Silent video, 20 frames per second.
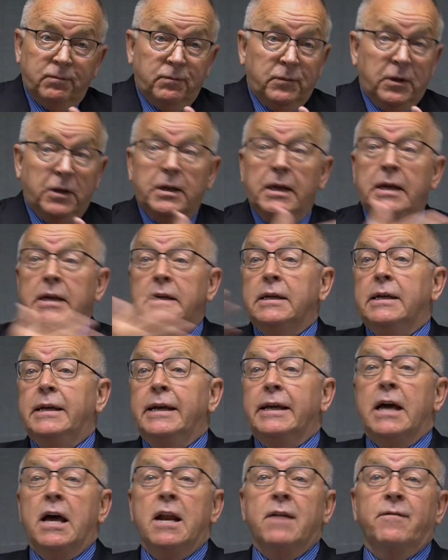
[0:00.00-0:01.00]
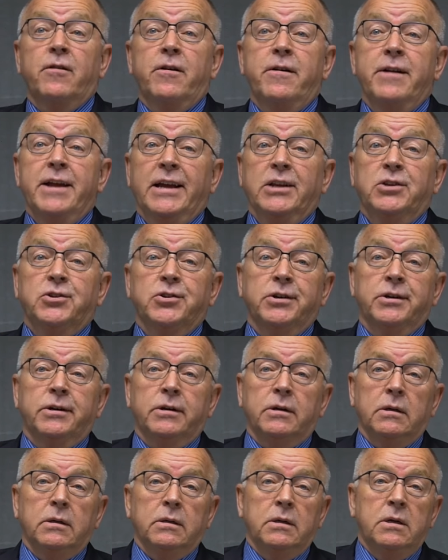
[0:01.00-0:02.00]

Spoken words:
need to get out of our nature.